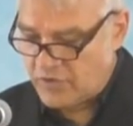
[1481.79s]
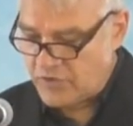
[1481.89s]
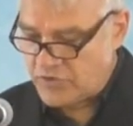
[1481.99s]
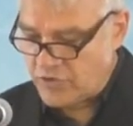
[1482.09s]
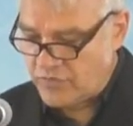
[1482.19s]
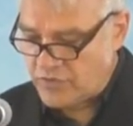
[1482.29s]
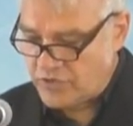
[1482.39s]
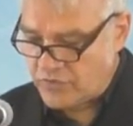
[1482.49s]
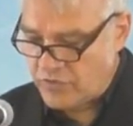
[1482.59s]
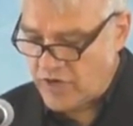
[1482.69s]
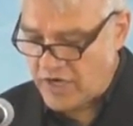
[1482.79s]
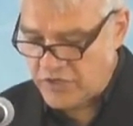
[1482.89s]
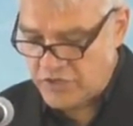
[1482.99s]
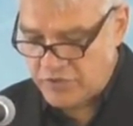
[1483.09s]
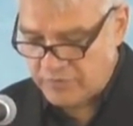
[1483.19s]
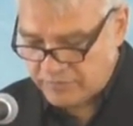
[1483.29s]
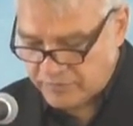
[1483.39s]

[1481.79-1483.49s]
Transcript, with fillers: the servants of Christ.